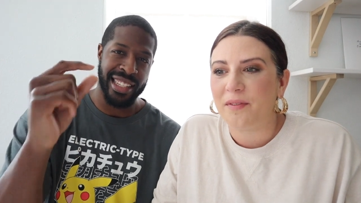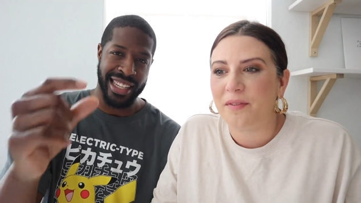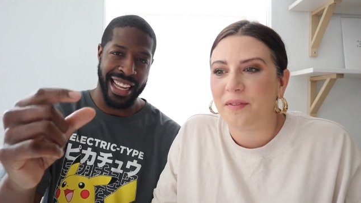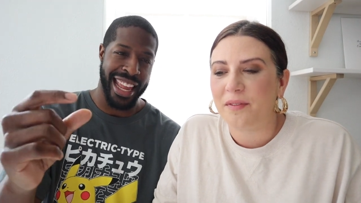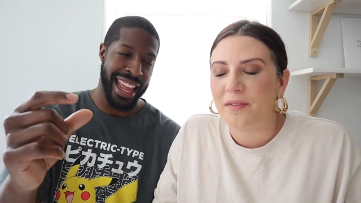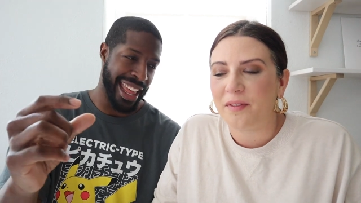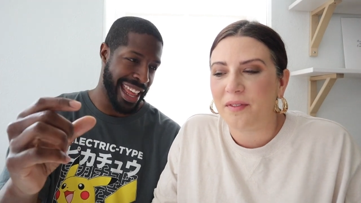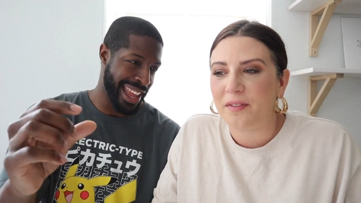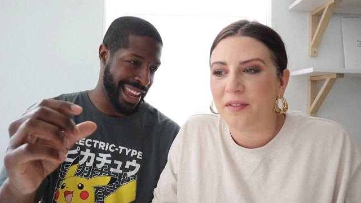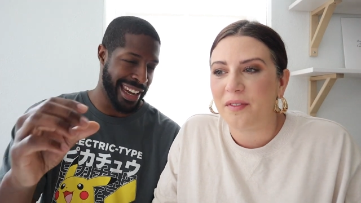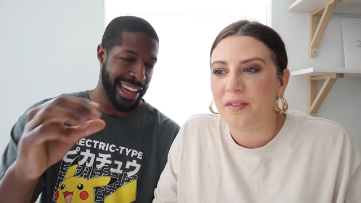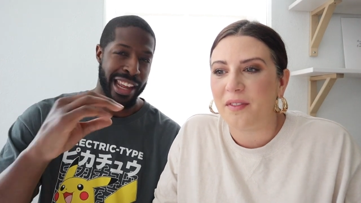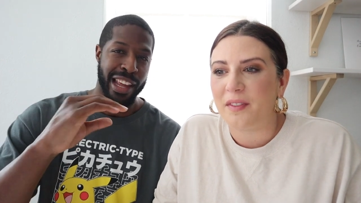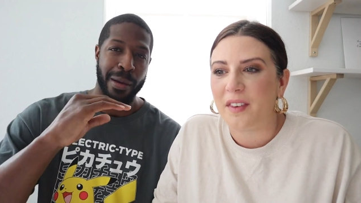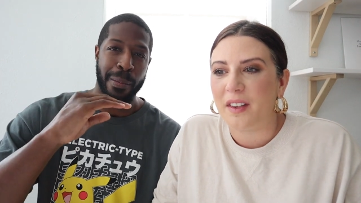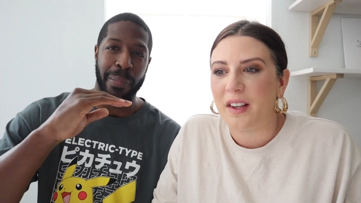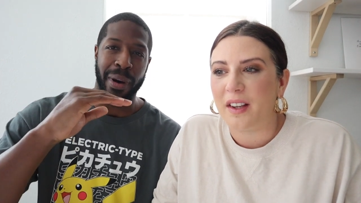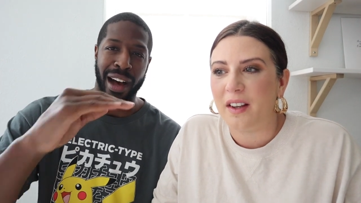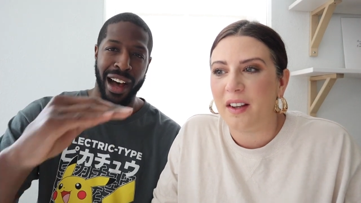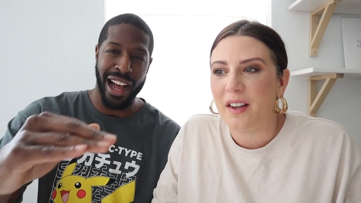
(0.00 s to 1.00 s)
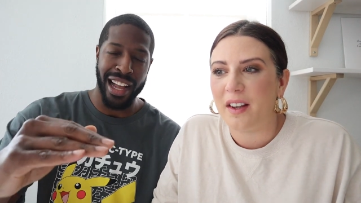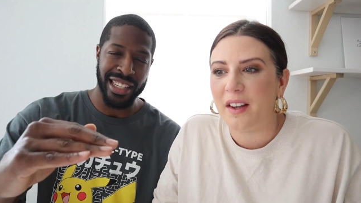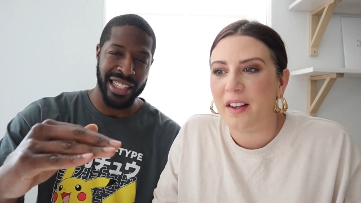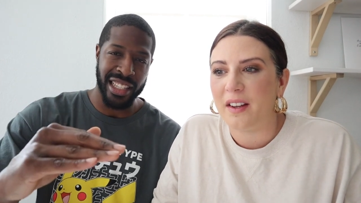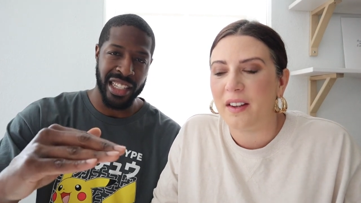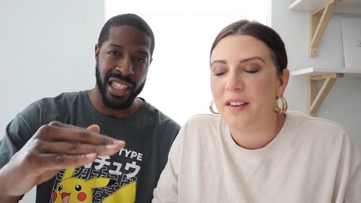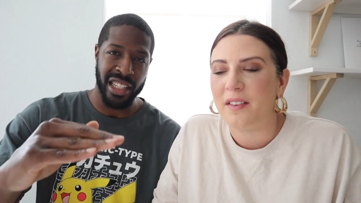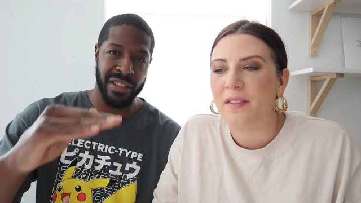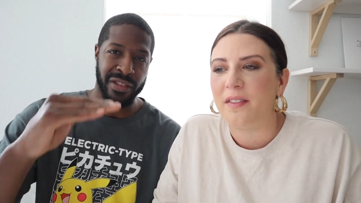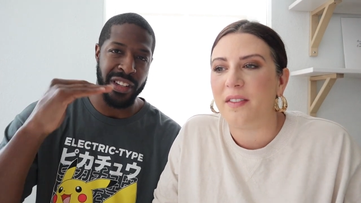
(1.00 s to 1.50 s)
Speaker 1: 10
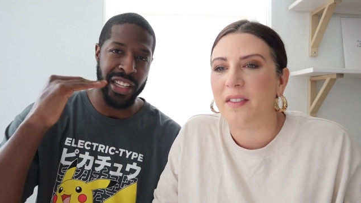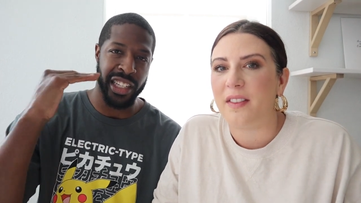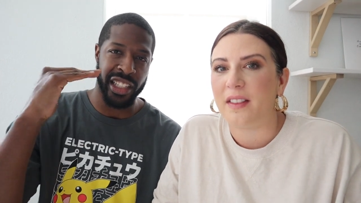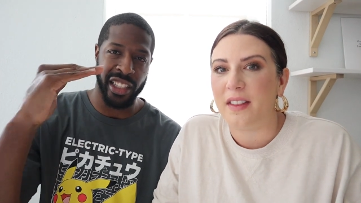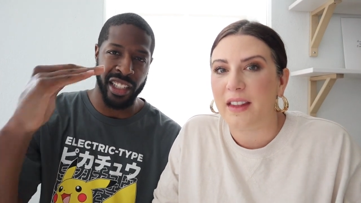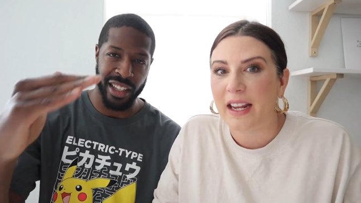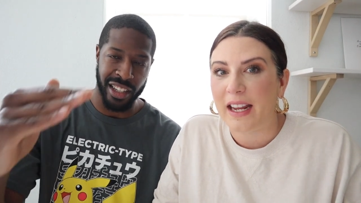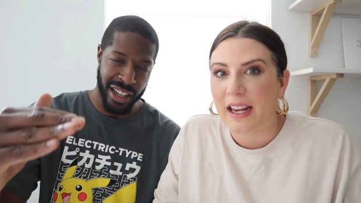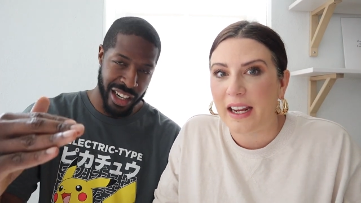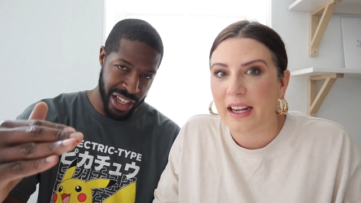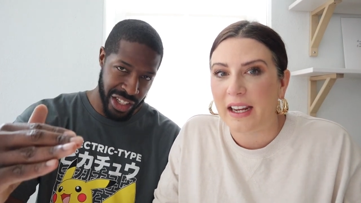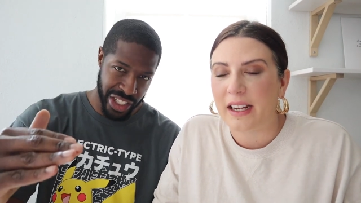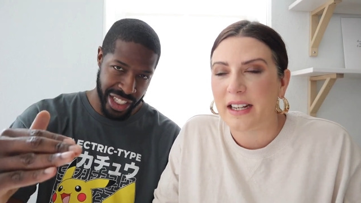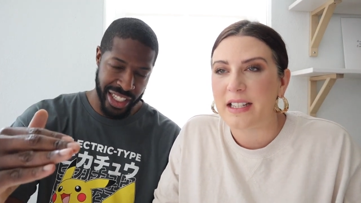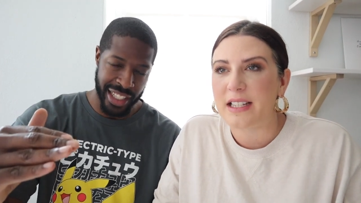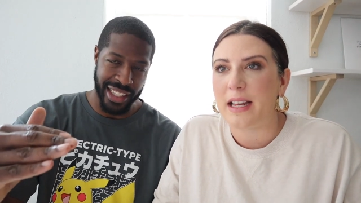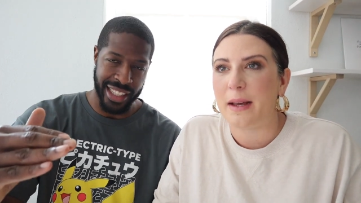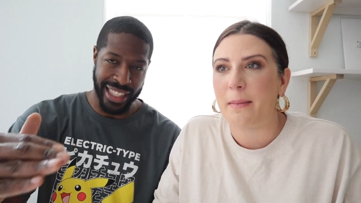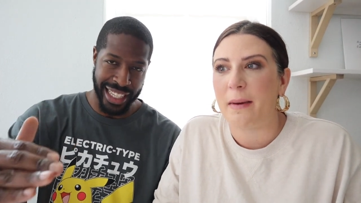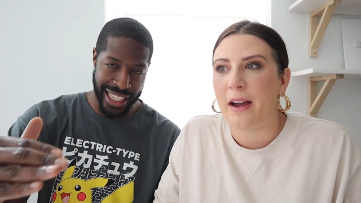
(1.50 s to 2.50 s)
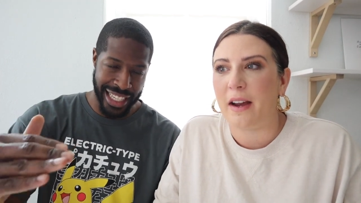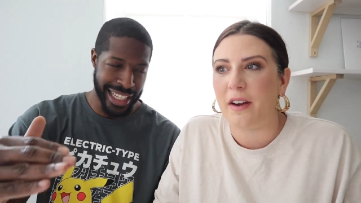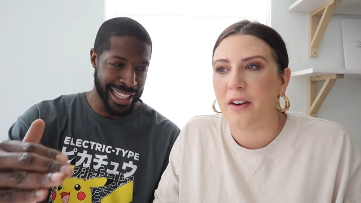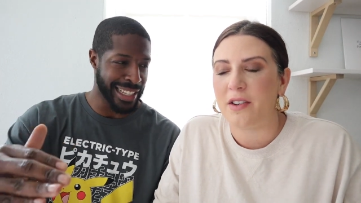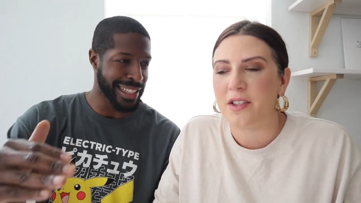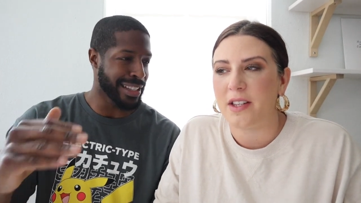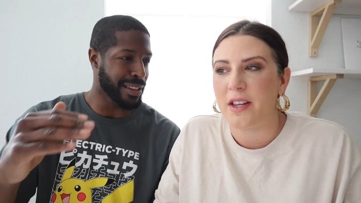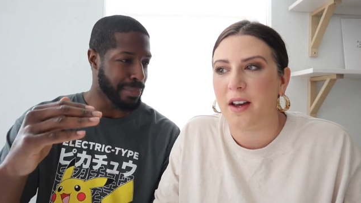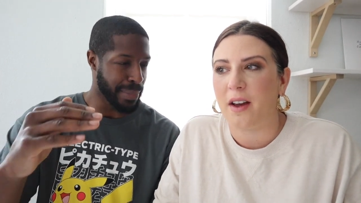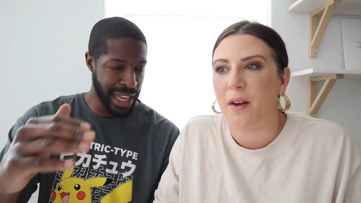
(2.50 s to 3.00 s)
positive, encouraging
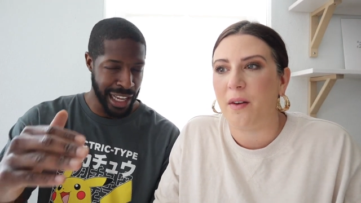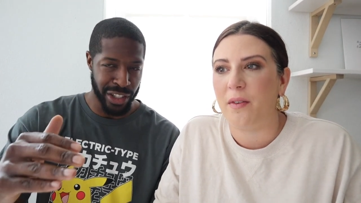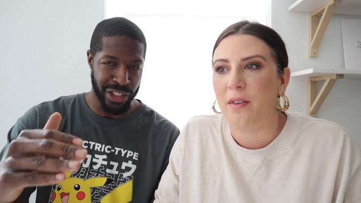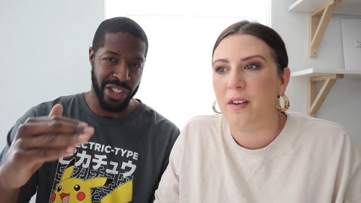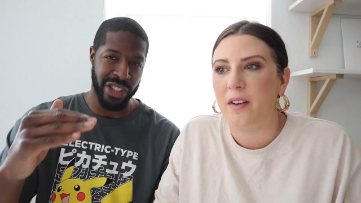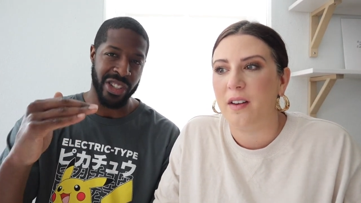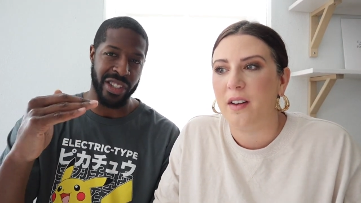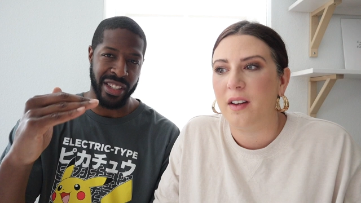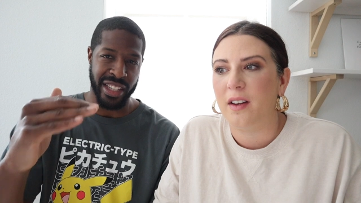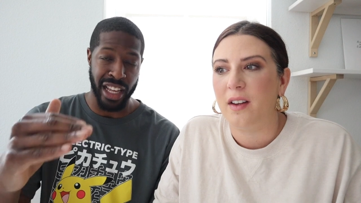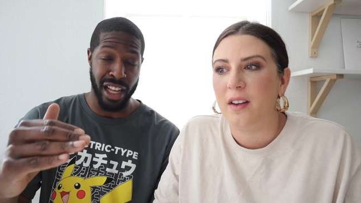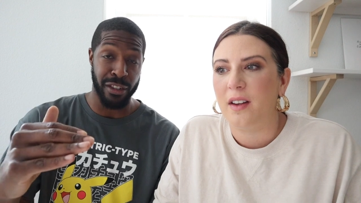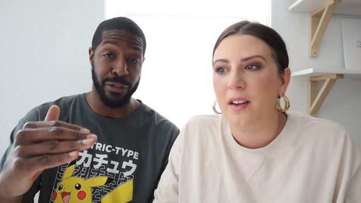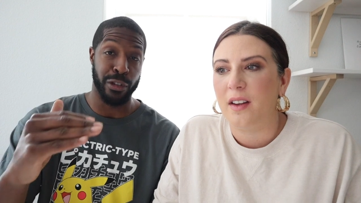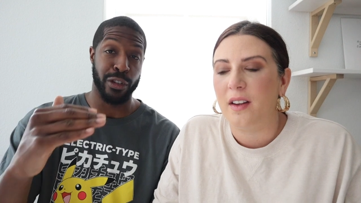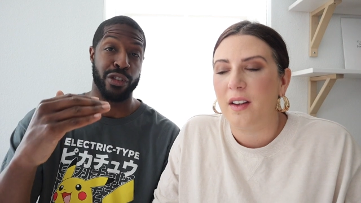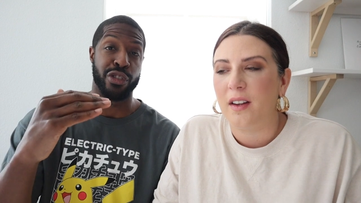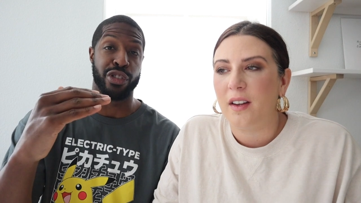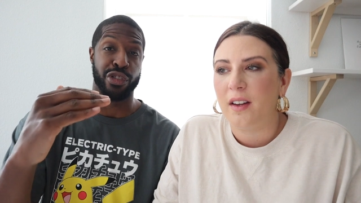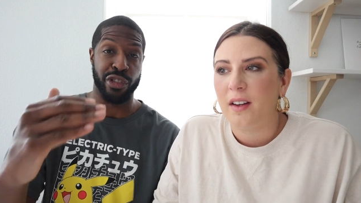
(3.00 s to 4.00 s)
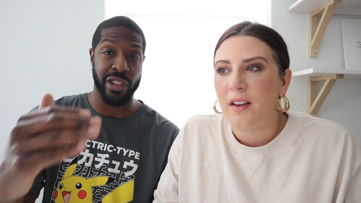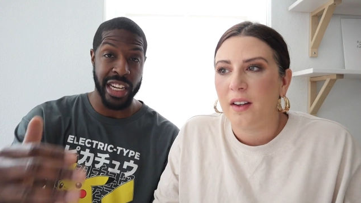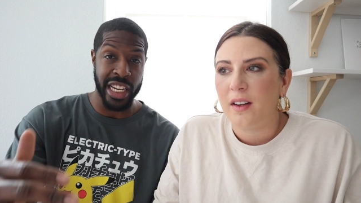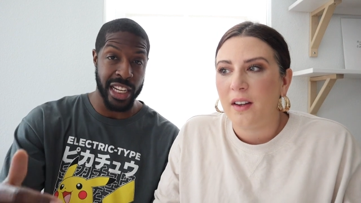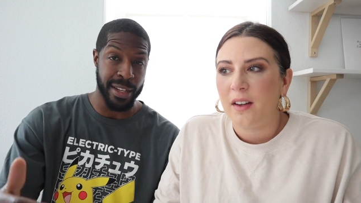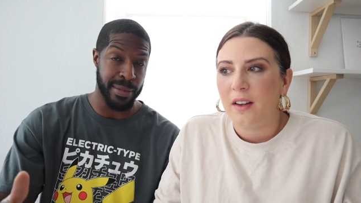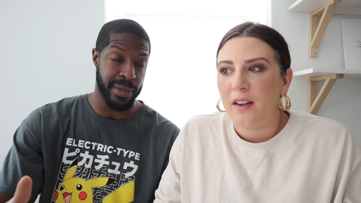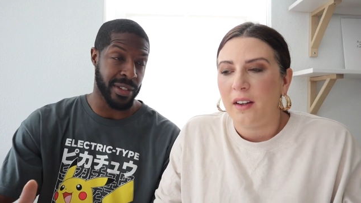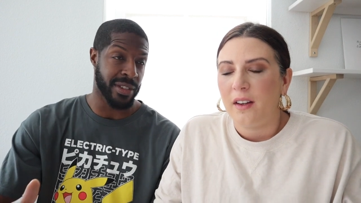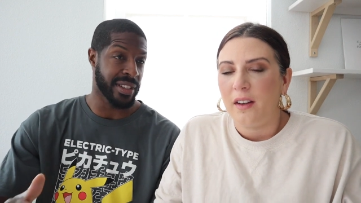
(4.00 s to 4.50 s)
things about yourself or
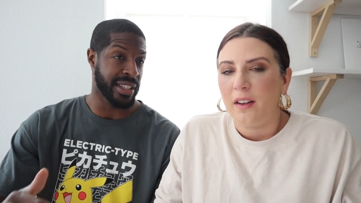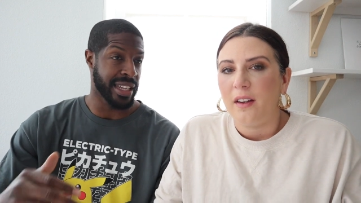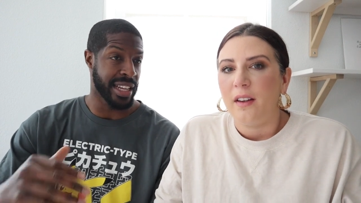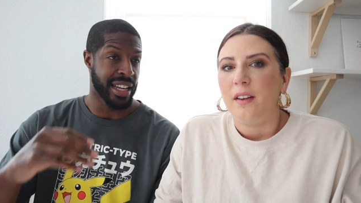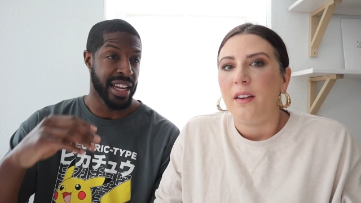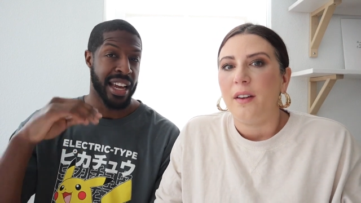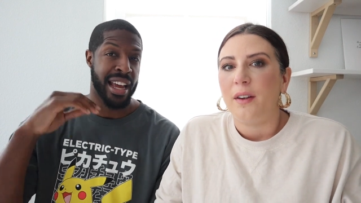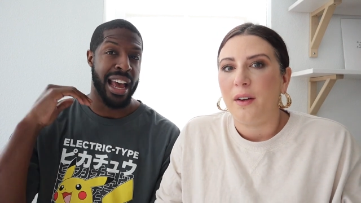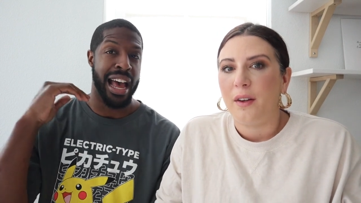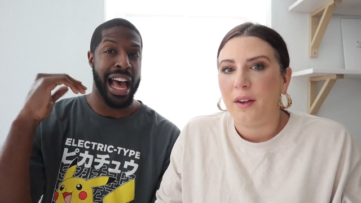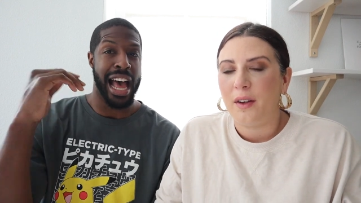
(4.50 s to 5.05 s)
dreams, or say,